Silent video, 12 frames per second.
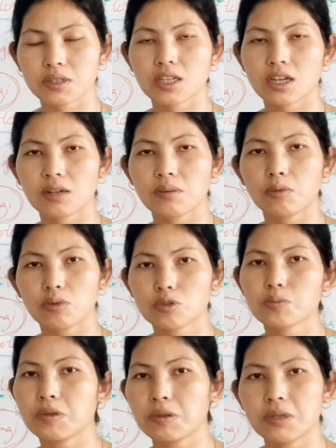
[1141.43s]
they are the
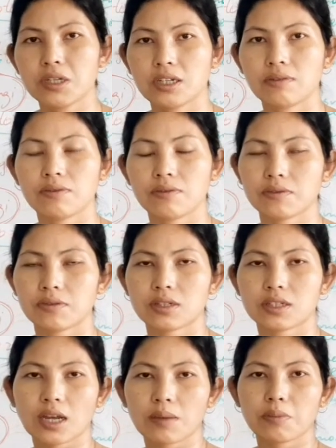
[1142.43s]
most primitive
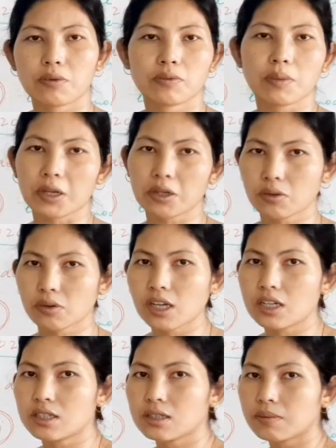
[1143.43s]
type of
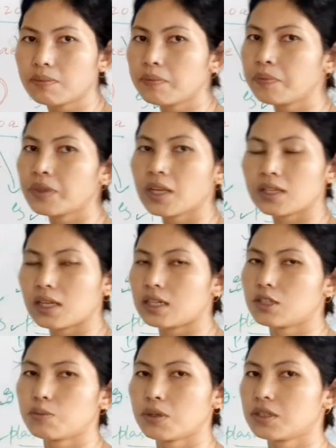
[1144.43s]
microorganism that
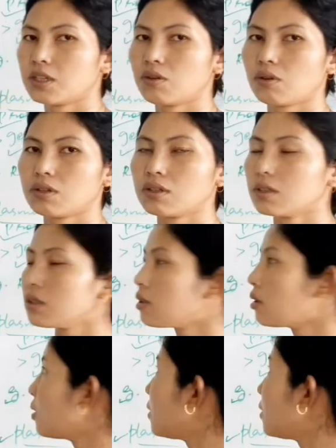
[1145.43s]
is present on Earth.